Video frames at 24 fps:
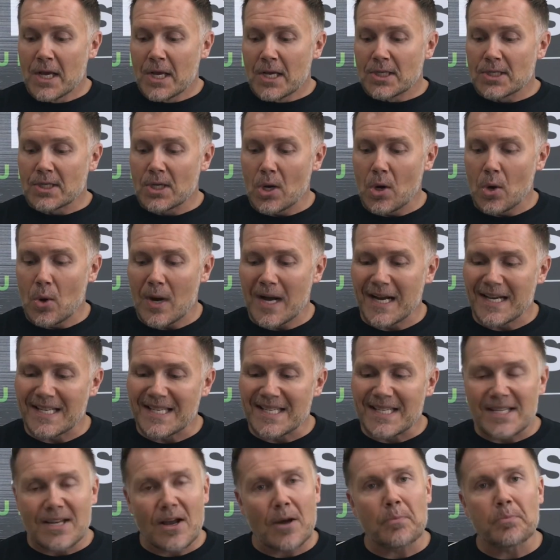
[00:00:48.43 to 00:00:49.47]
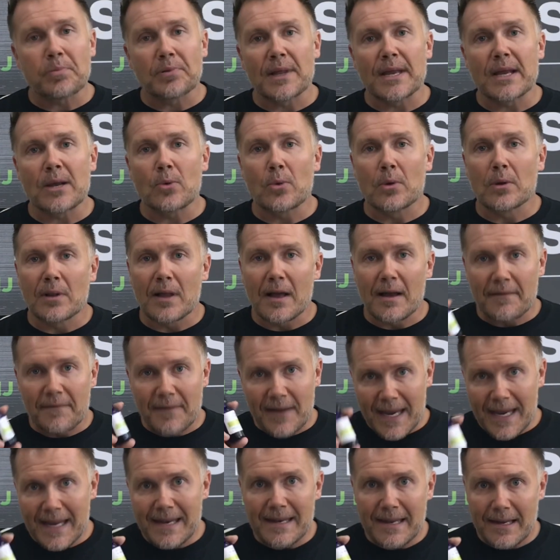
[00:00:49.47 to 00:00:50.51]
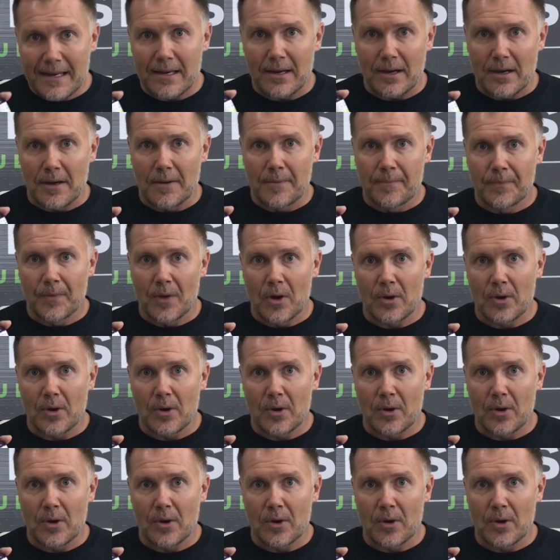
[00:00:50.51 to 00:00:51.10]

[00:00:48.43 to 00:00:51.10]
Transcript: So a sublingual of Indica,